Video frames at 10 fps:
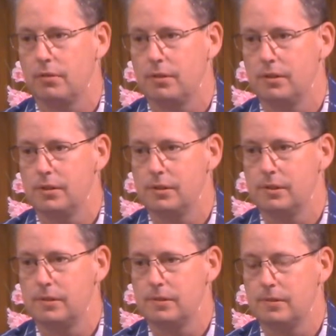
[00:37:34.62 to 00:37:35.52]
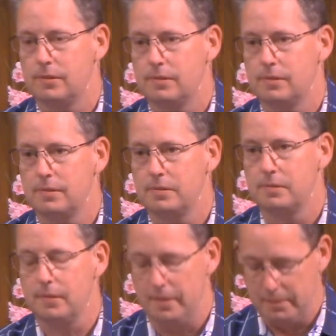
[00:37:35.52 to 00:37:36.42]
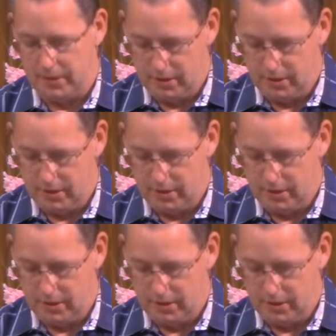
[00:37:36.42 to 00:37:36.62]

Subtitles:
(no one is talking)